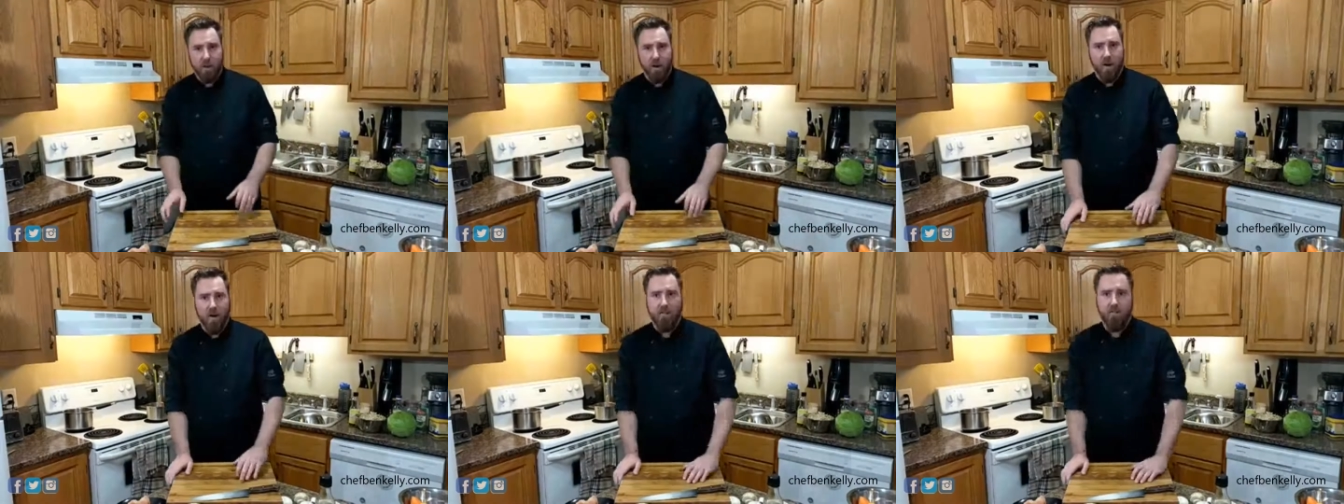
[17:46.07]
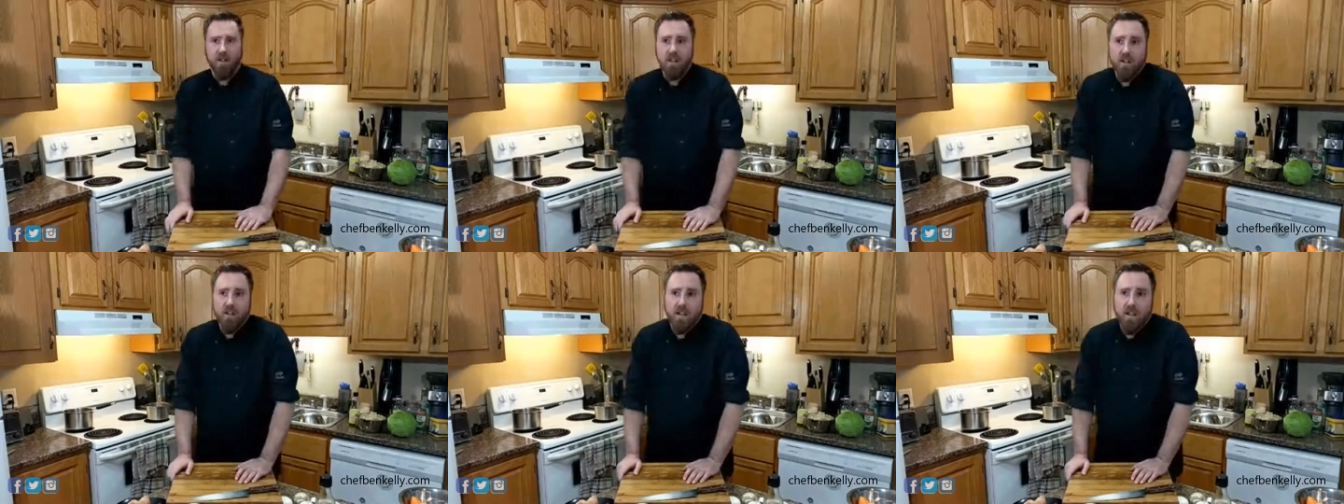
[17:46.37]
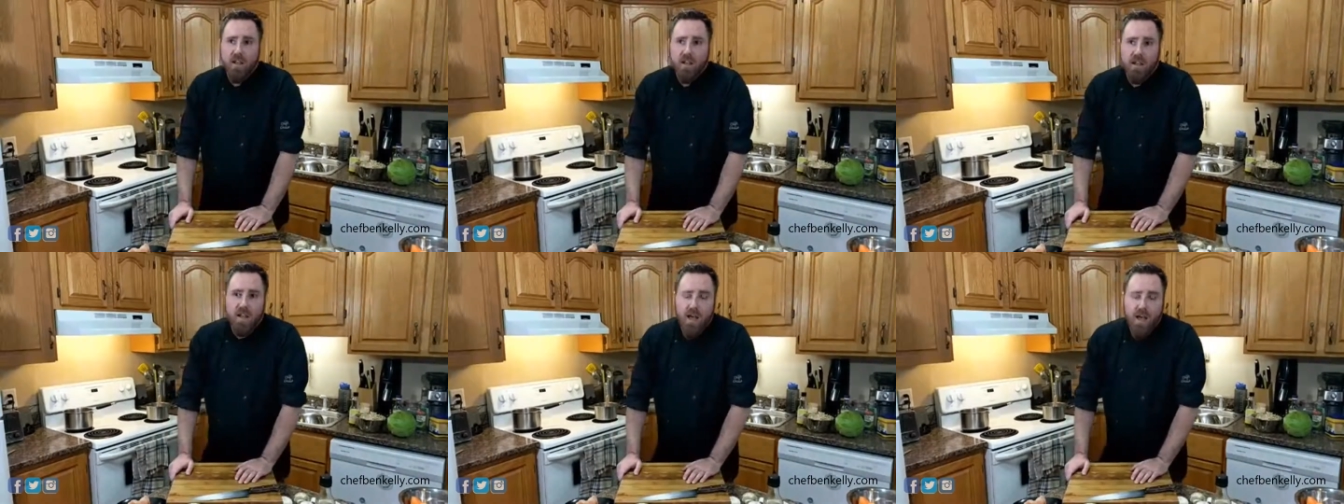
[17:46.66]
That's part of it.
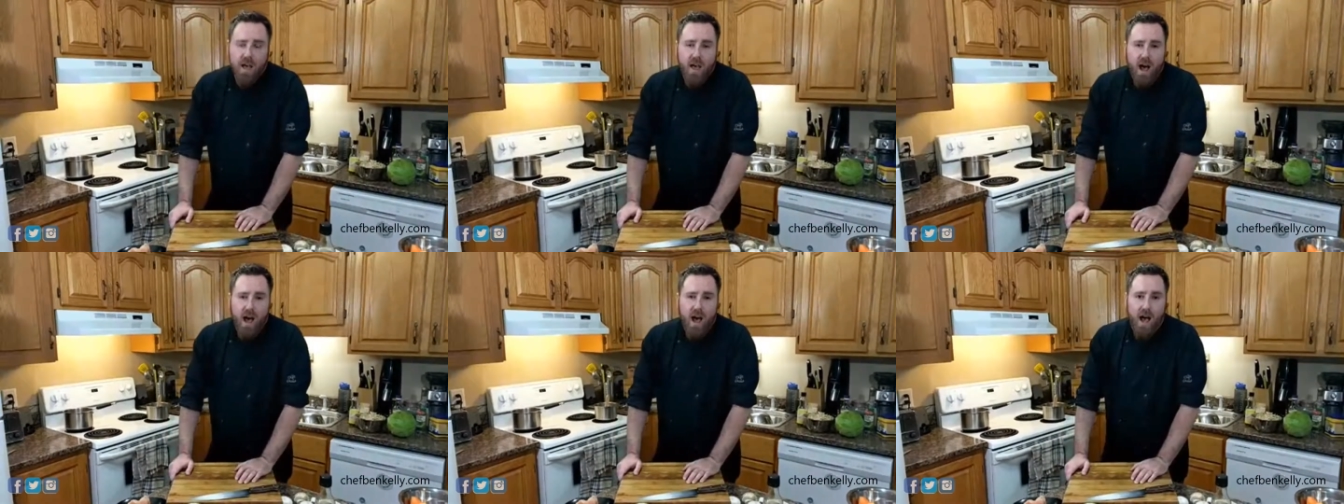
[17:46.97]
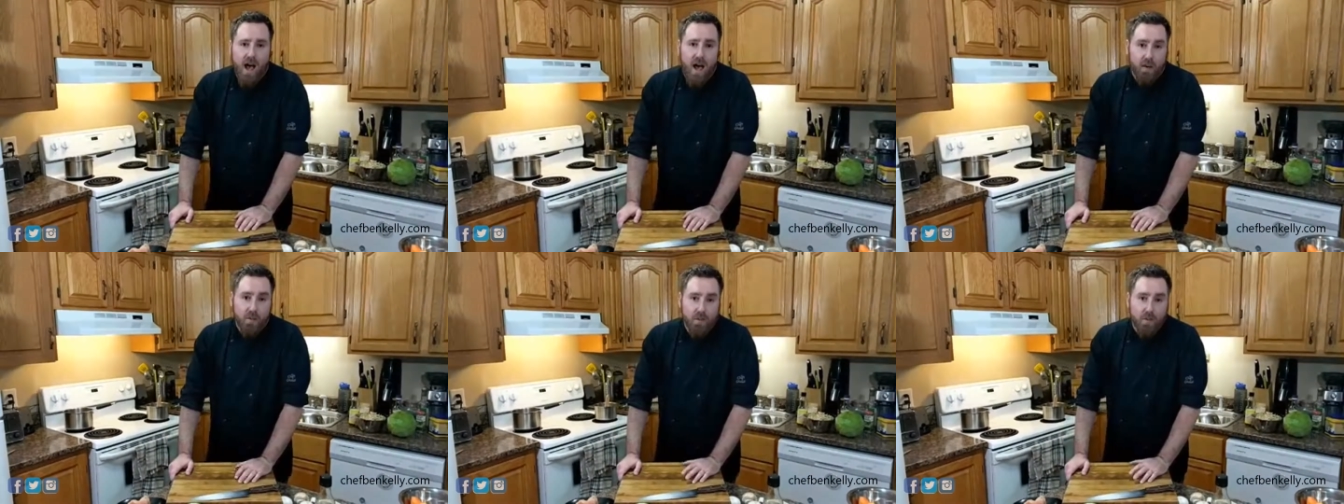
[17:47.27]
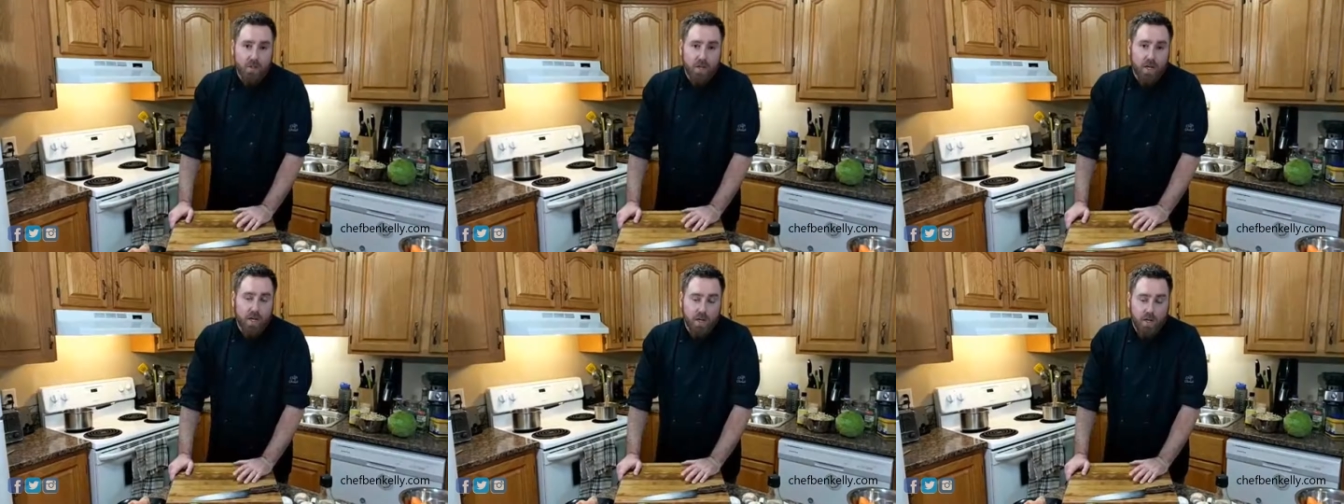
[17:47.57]
And
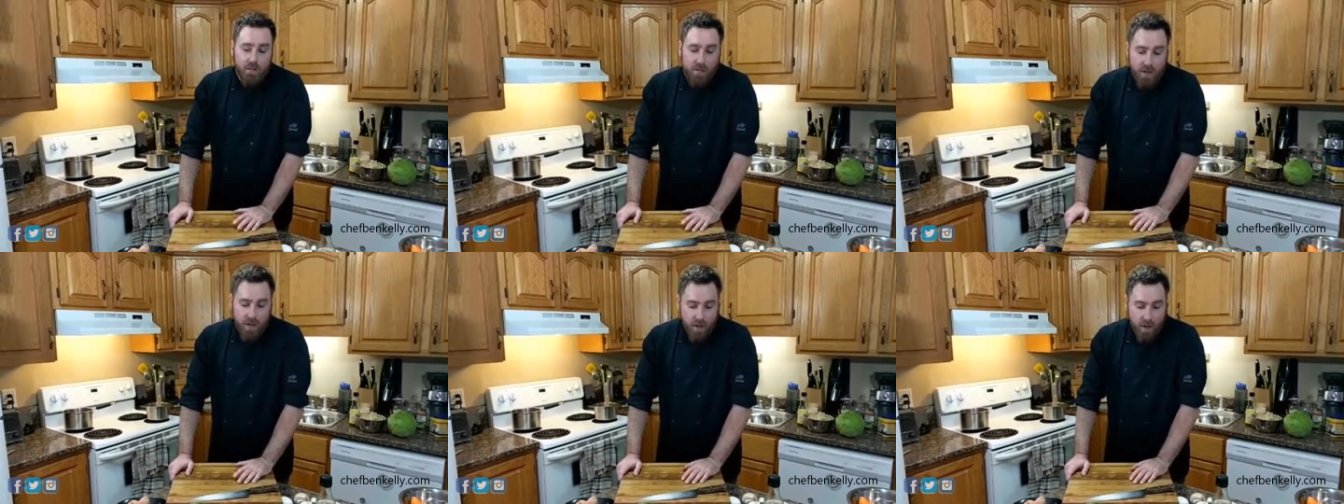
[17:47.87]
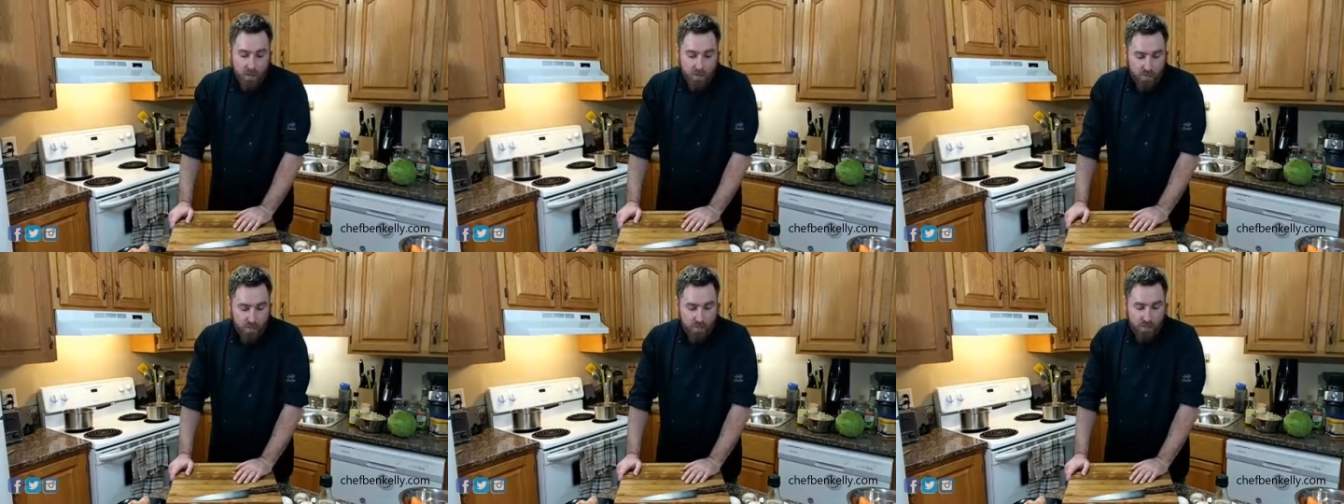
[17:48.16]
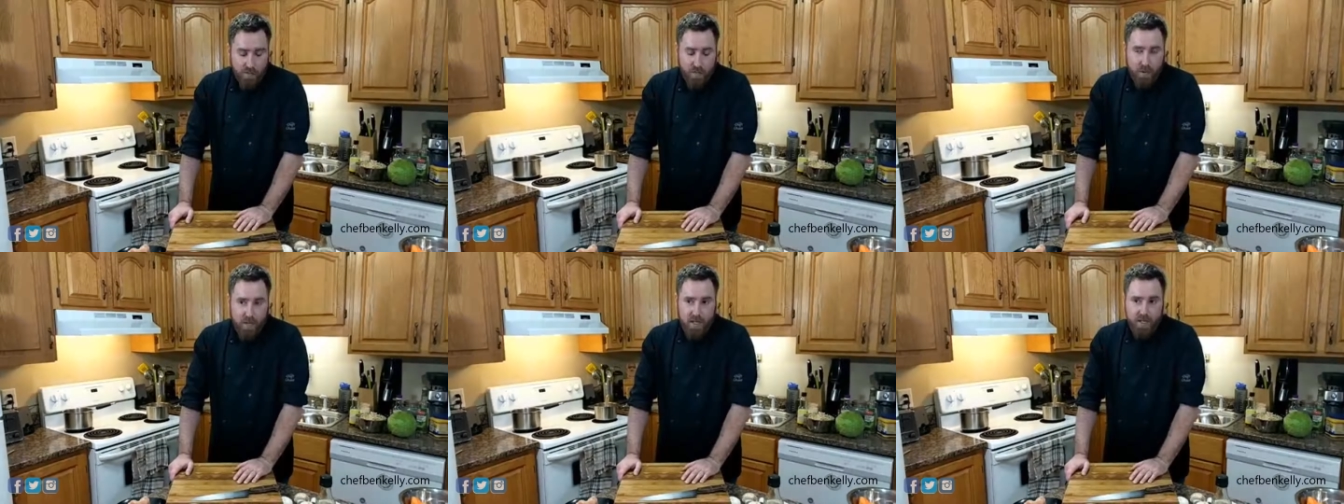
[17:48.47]
we're just going to let that go for
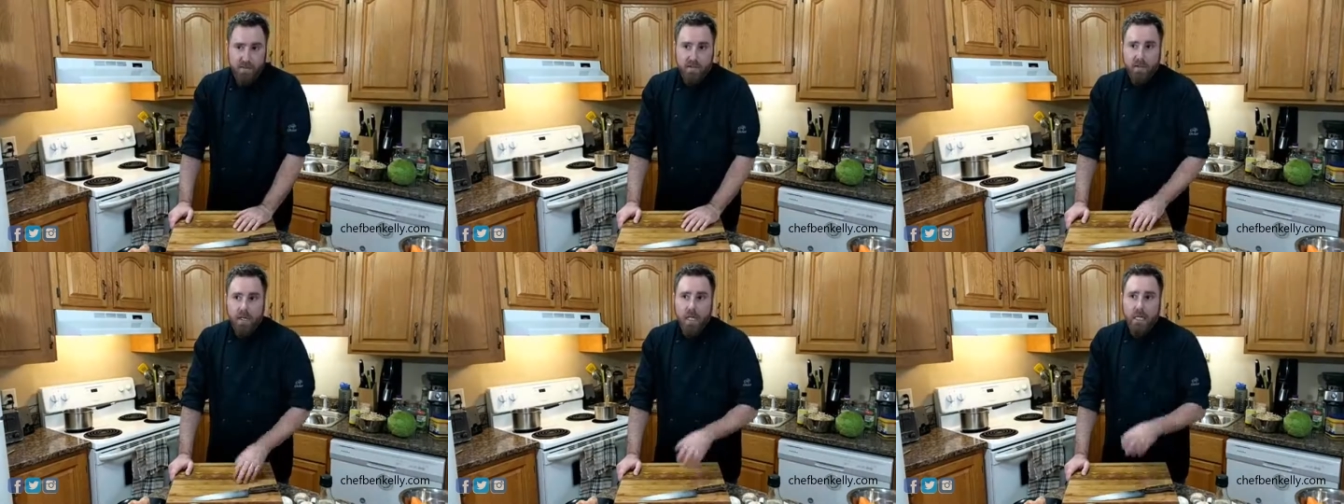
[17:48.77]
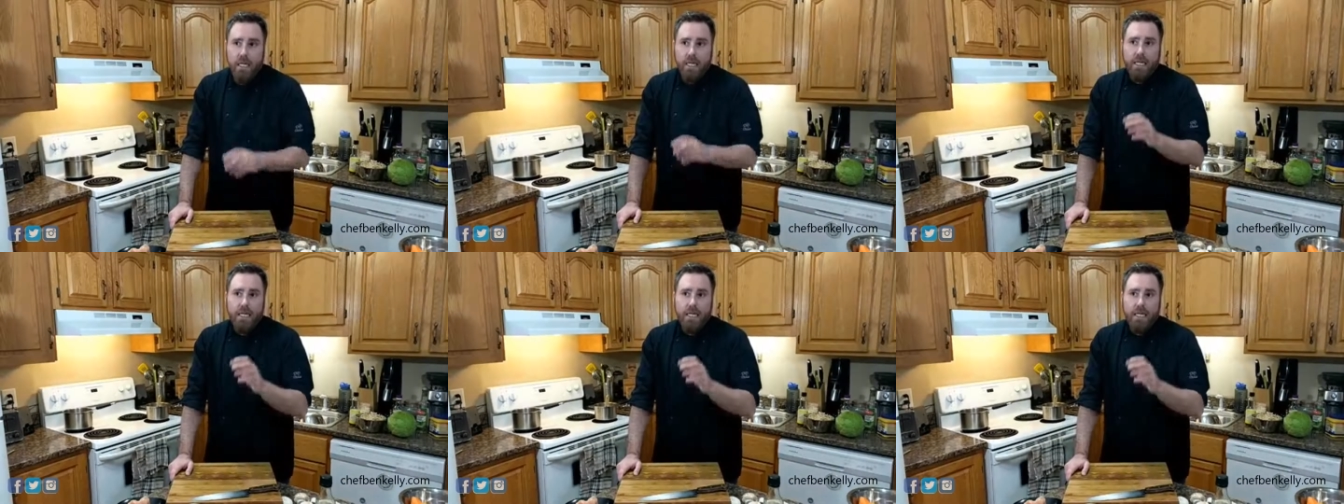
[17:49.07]
a few minutes.